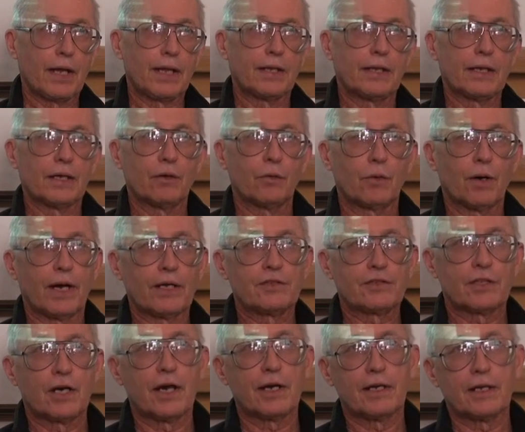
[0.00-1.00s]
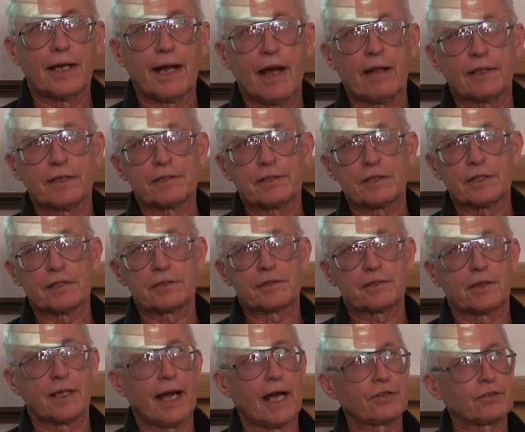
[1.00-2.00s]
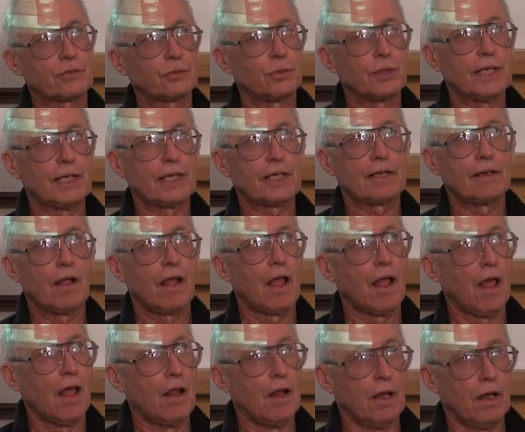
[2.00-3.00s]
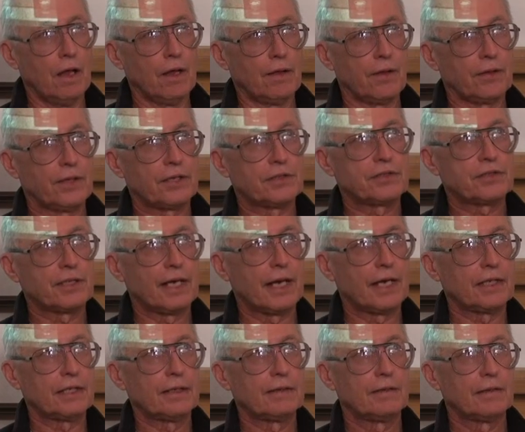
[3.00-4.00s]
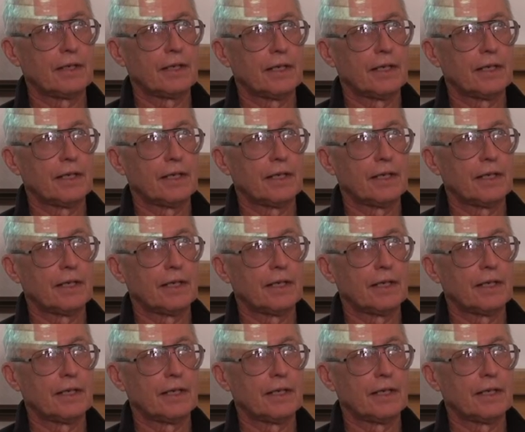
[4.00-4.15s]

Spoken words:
Well, I saw an analysis last week that said,